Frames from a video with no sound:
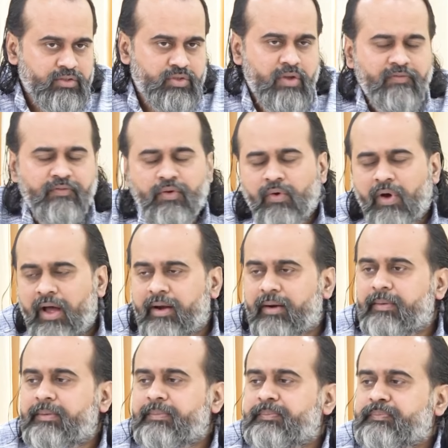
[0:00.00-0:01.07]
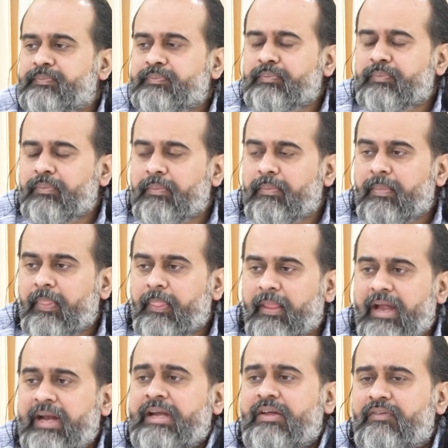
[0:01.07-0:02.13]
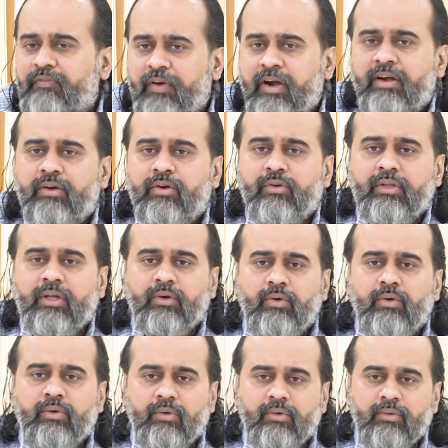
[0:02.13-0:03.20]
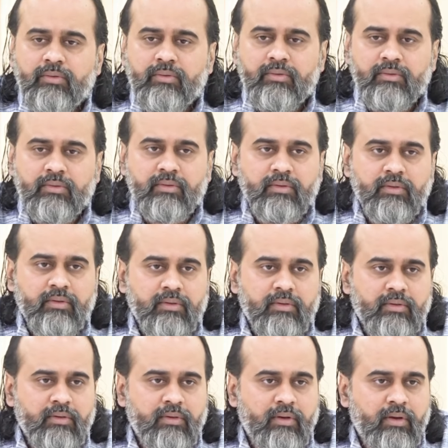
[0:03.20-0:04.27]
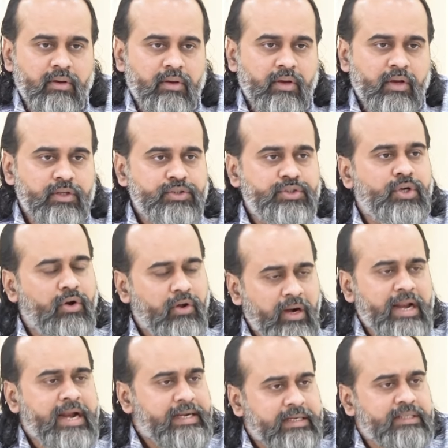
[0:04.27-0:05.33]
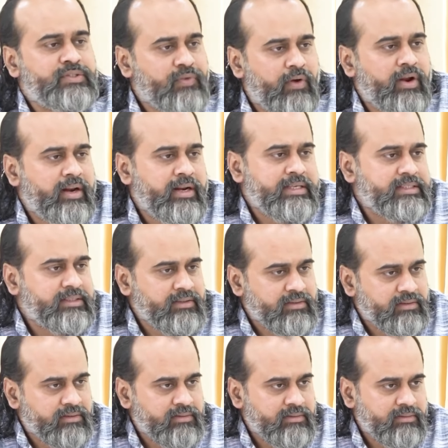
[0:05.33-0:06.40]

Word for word: So if you are indifferent to the Guru, surely it is for a reason.